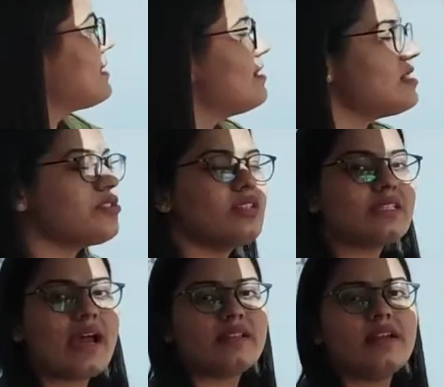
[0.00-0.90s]
industries
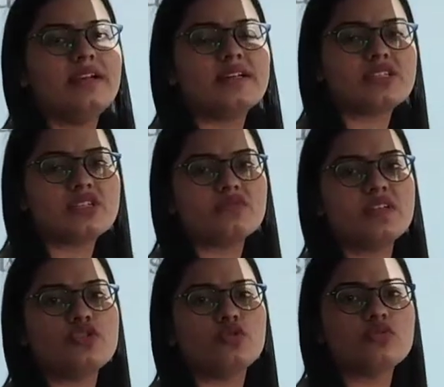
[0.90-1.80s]
are the industries
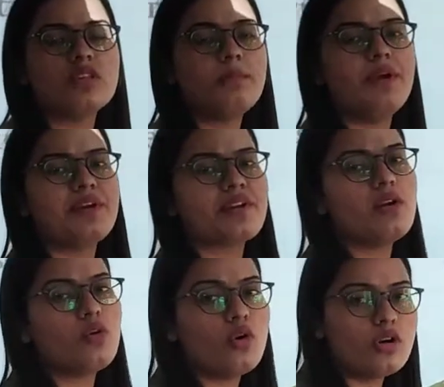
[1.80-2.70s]
which use the mineral
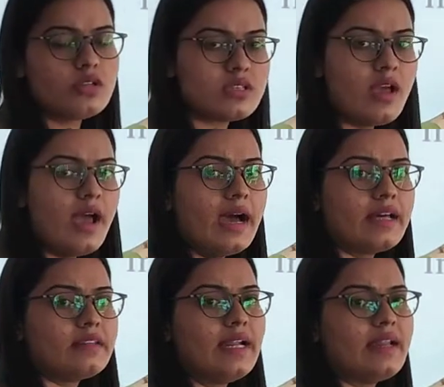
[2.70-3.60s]
ores
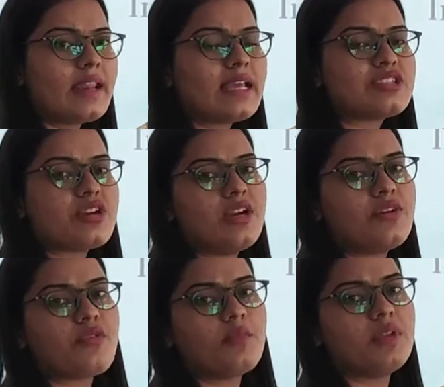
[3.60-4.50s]
that are
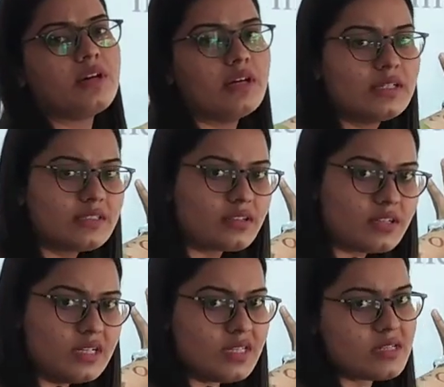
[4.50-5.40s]
extracted from the earth
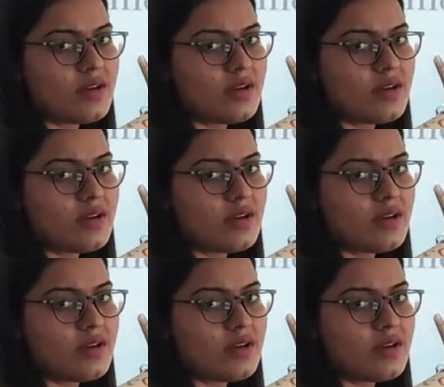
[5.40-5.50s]
crust.